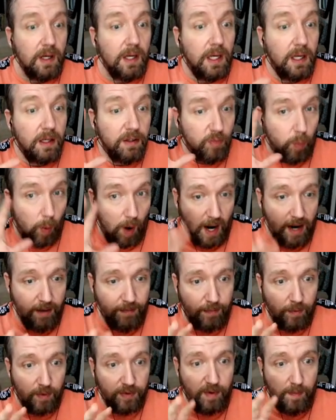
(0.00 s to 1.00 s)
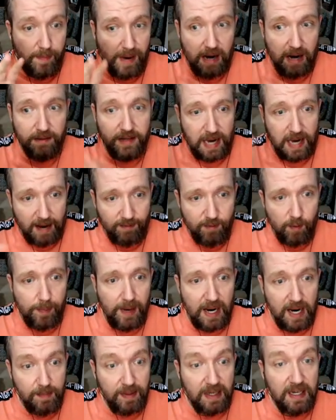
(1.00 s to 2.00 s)
His wife was about to have a
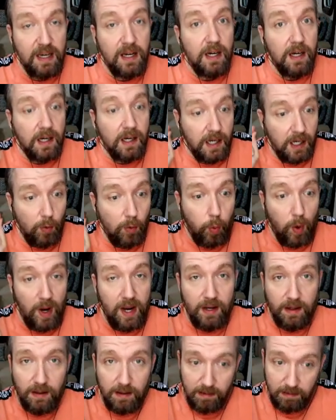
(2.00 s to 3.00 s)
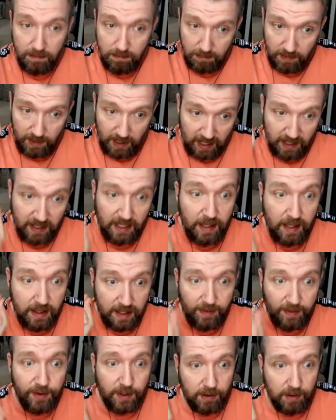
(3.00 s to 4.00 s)
baby. He went and he
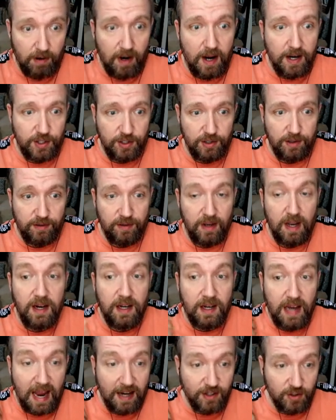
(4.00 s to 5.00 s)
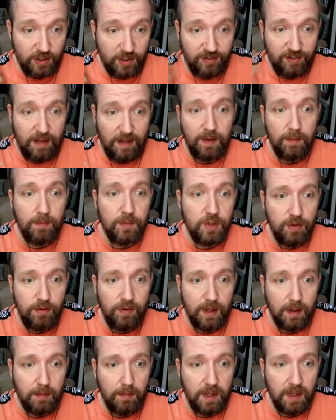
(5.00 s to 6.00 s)
did the corrections and he actually sent them
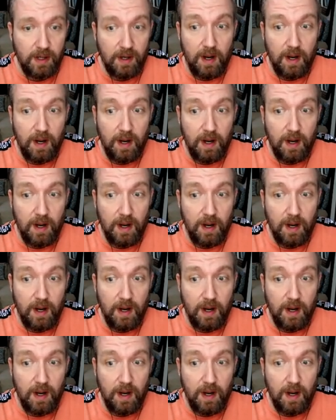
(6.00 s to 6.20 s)
to them.